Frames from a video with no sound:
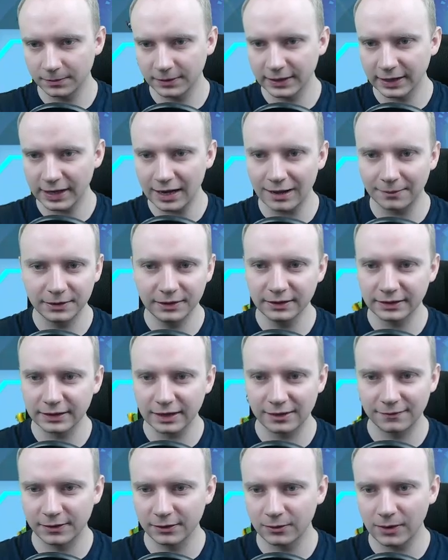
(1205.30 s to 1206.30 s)
grabbing
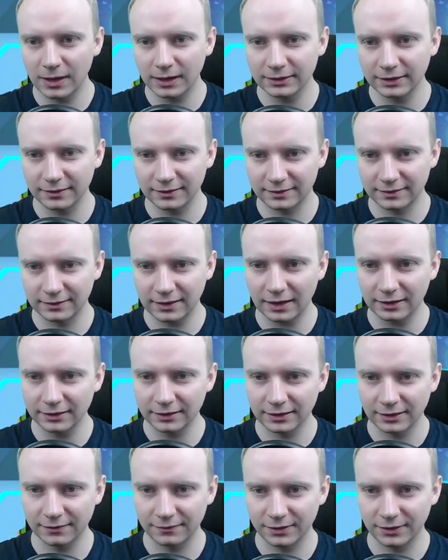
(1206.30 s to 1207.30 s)
everyone and stunning
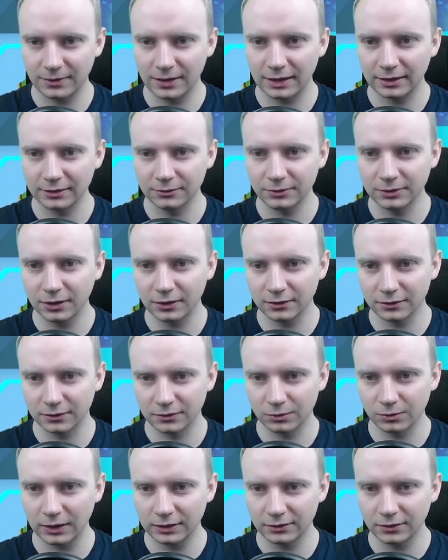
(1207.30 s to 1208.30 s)
everyone. We don't
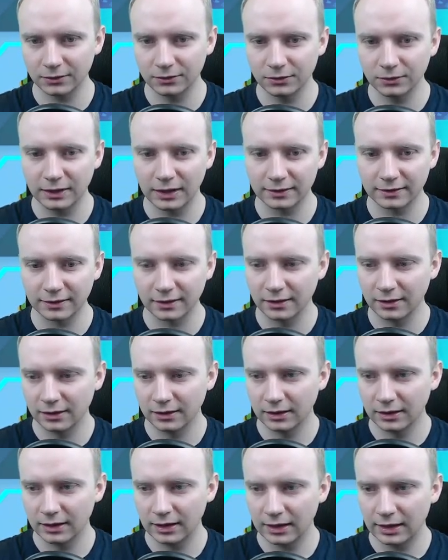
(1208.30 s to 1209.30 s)
want to do that.
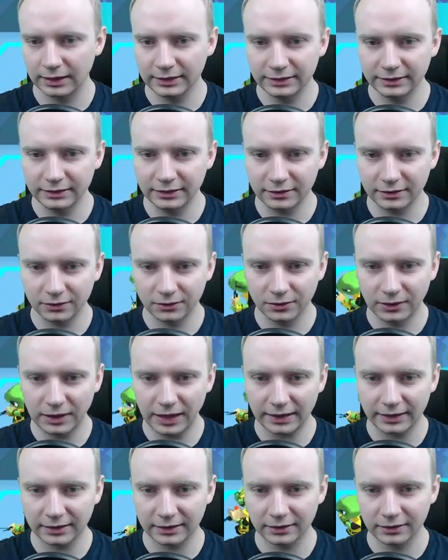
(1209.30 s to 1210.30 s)
I need to,
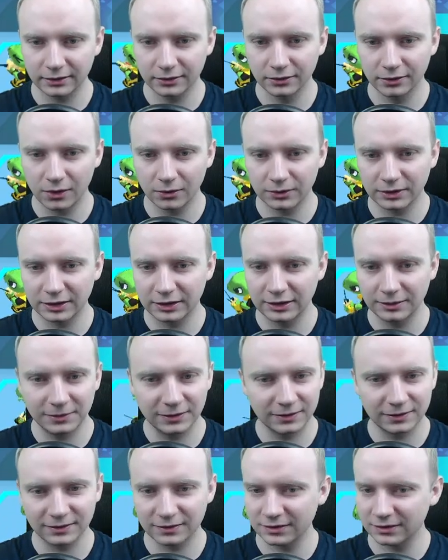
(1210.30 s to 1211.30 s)
like, you know, keep
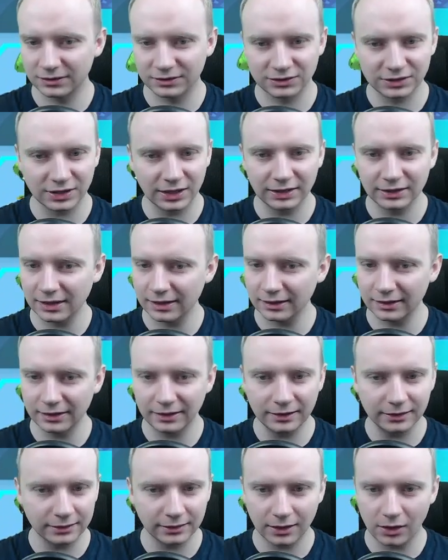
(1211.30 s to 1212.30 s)
this chainer
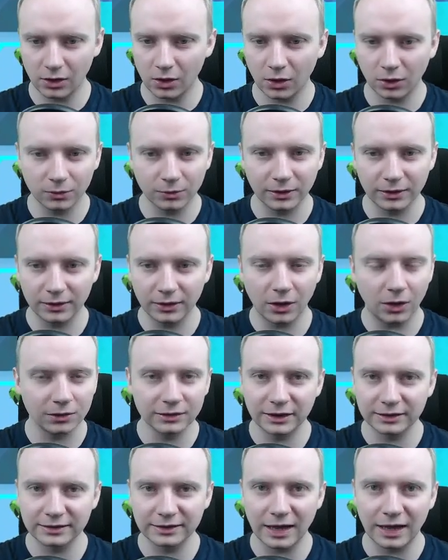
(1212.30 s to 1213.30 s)
all
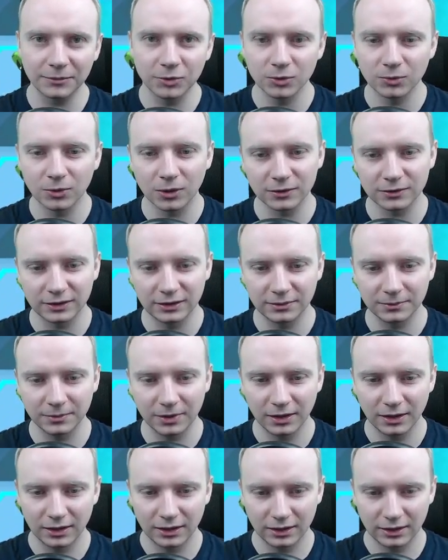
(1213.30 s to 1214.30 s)
the time. You want him,
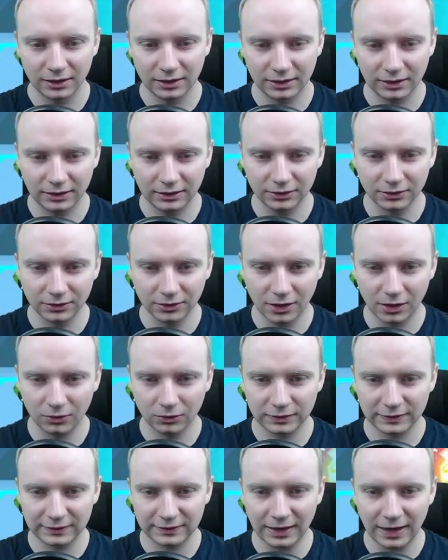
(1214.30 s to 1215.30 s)
you know,
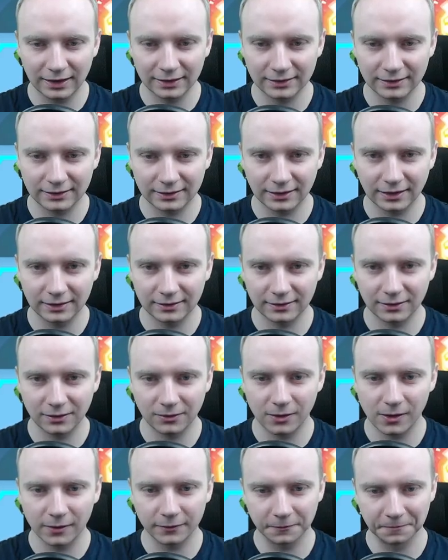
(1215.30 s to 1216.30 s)
stunned and so
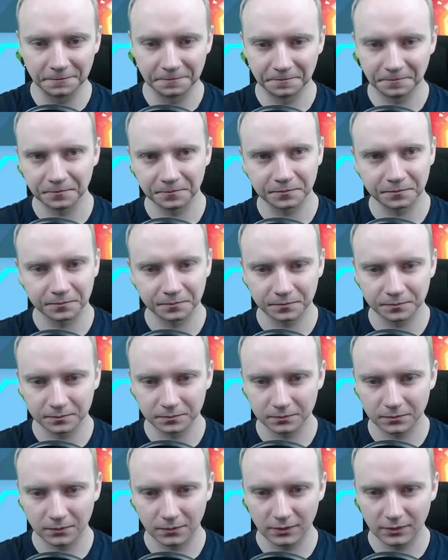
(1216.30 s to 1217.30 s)
on.
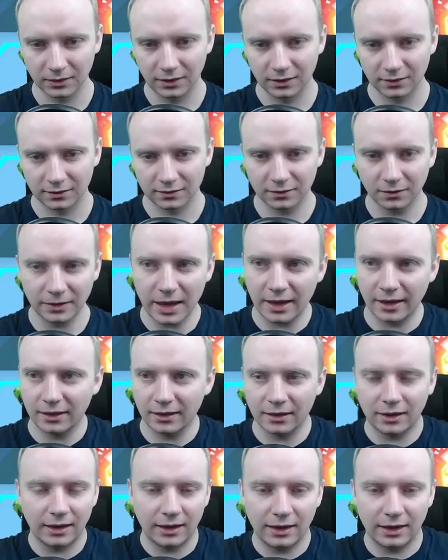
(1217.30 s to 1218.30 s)
So yeah,
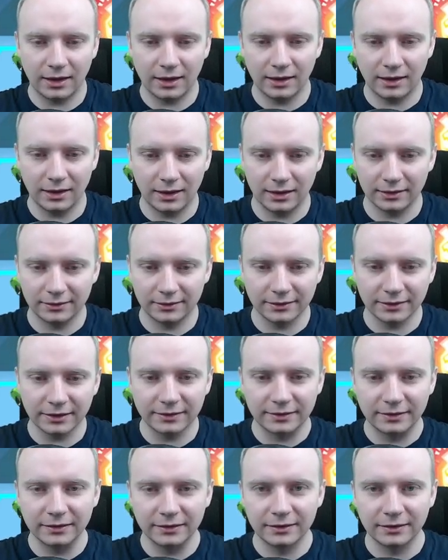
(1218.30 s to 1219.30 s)
as you can
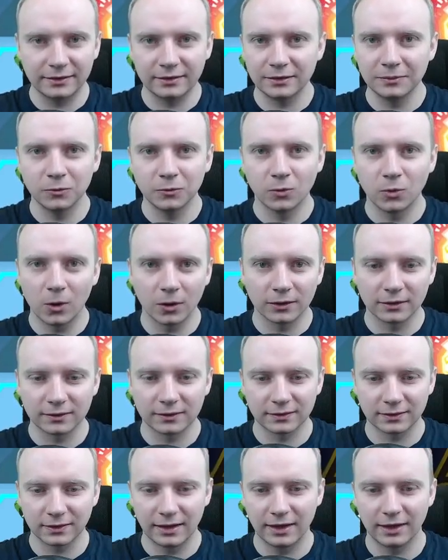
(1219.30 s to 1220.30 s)
see, this team
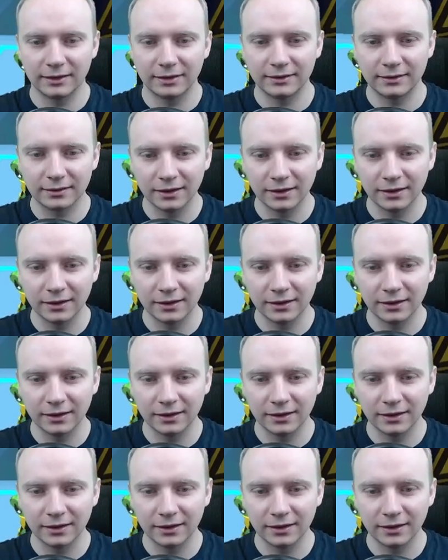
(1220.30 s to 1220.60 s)
works and